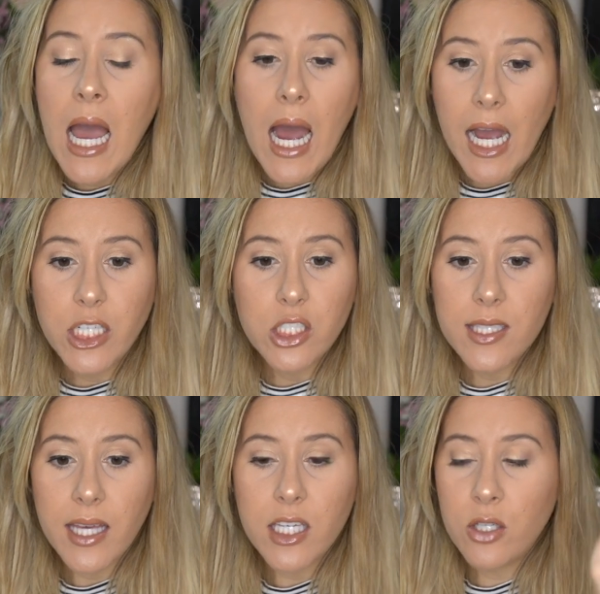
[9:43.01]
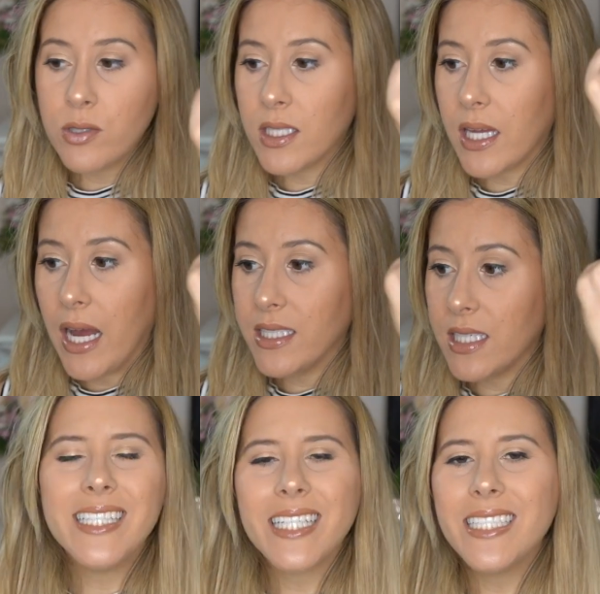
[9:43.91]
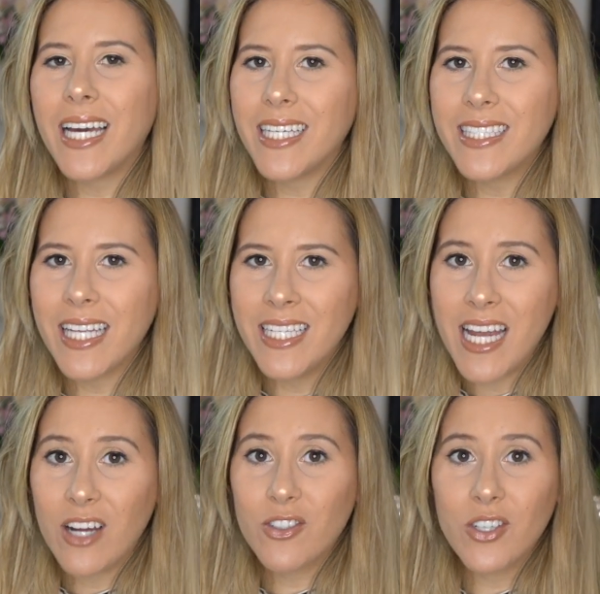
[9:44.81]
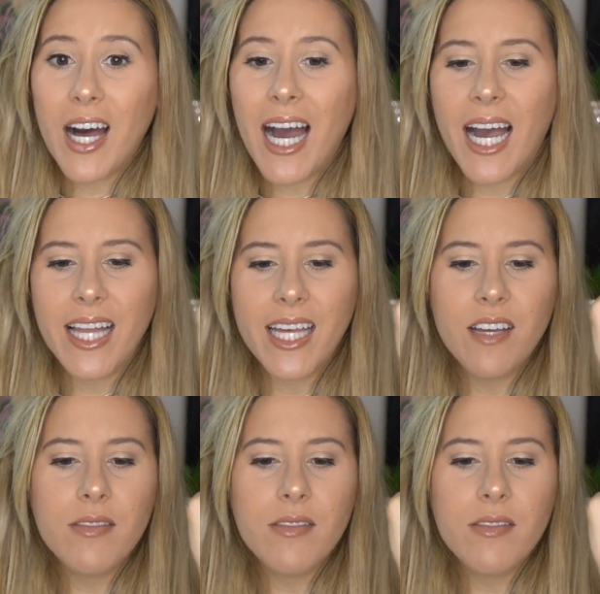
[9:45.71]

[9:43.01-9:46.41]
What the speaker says: I just like using it as a nice natural highlight.